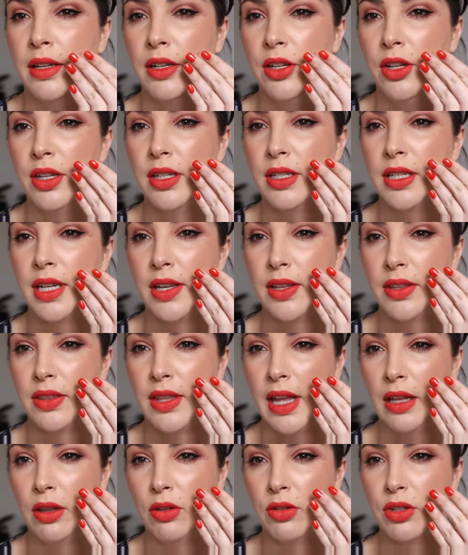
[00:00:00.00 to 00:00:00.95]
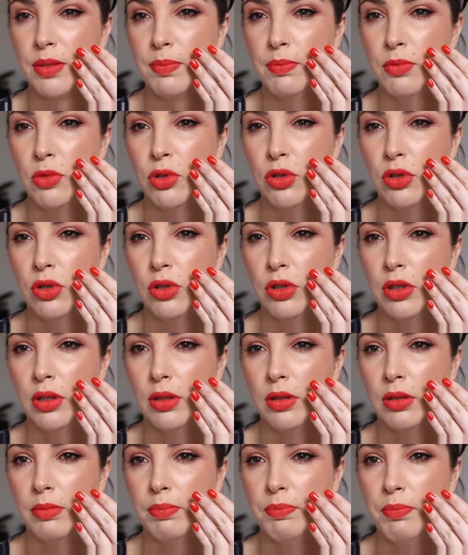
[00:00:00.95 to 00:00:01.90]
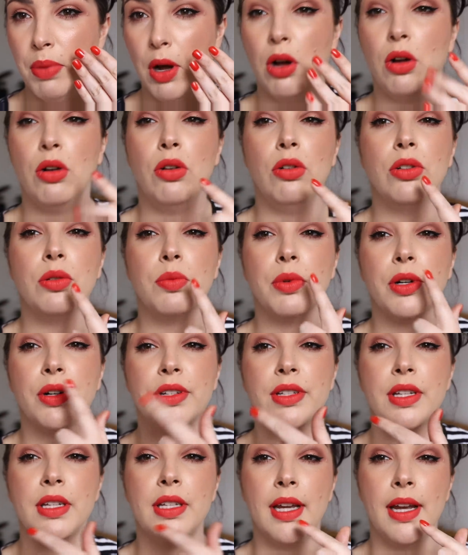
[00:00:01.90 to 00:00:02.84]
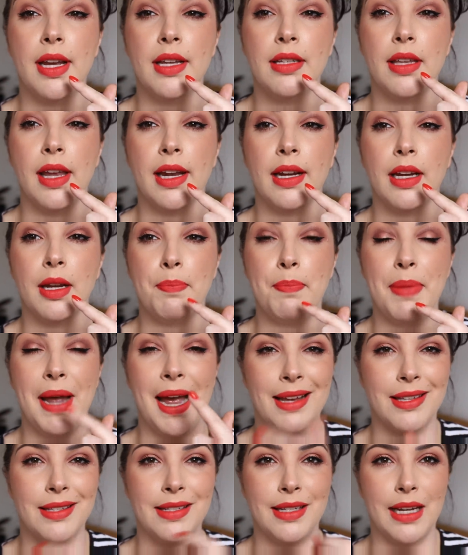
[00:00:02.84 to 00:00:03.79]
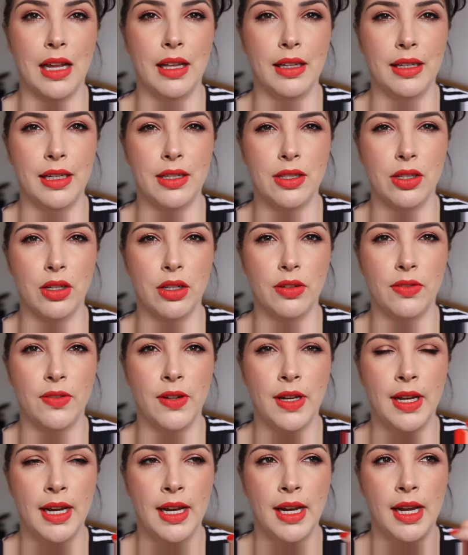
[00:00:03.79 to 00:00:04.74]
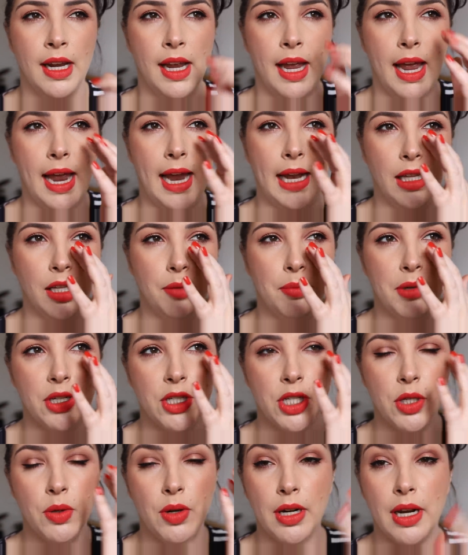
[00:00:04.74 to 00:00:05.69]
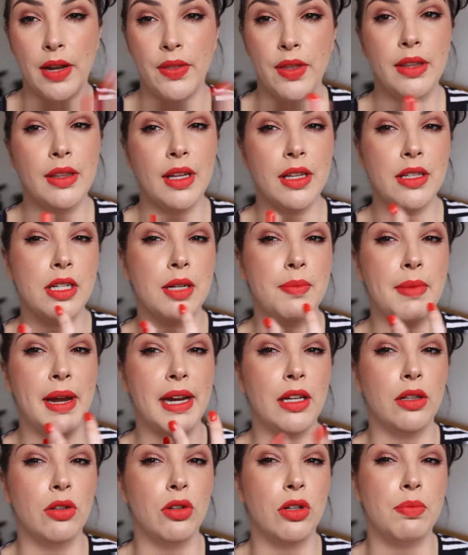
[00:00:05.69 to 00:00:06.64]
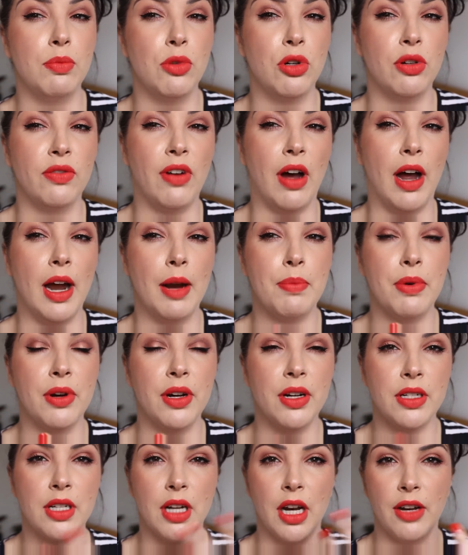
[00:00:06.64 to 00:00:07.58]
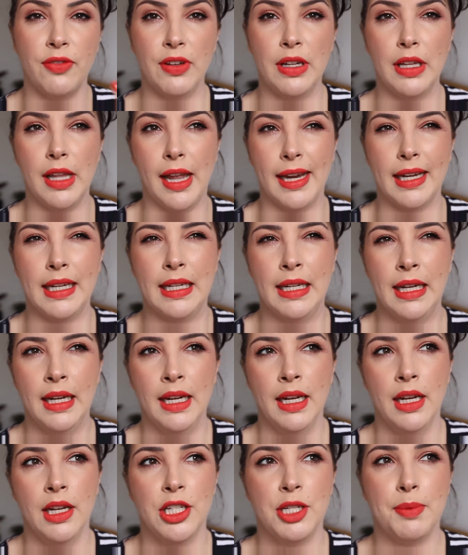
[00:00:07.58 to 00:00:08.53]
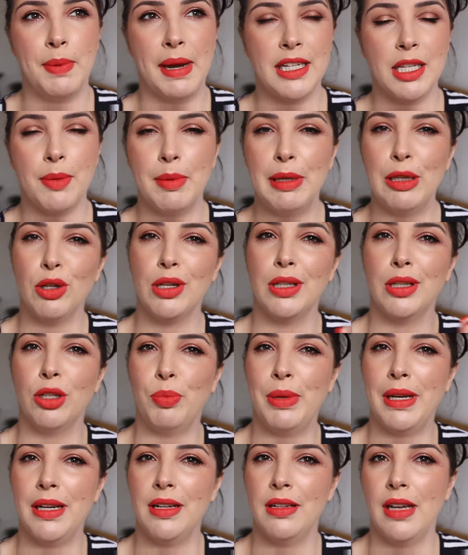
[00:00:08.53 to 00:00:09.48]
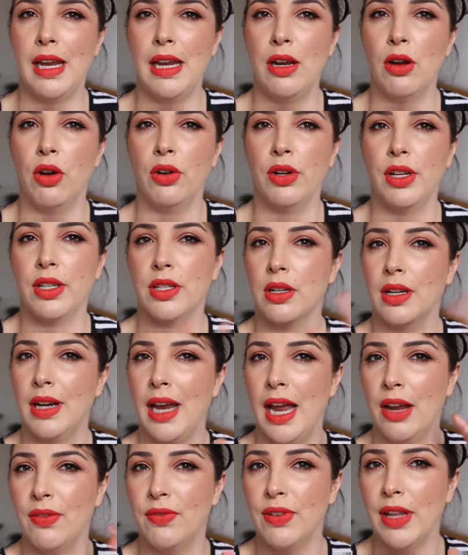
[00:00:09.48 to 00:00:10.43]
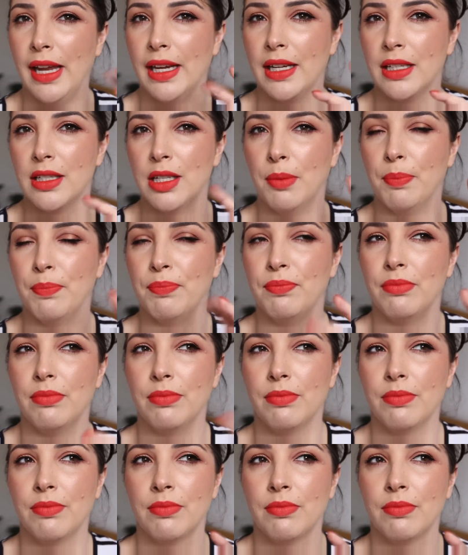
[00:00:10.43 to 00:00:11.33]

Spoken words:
you can see that that looks more bold, whereas this has like a pastel-y sort of element to it. I think that's to make it look more vibrant. I feel like to make something look a little bit neon, it's gotta have like some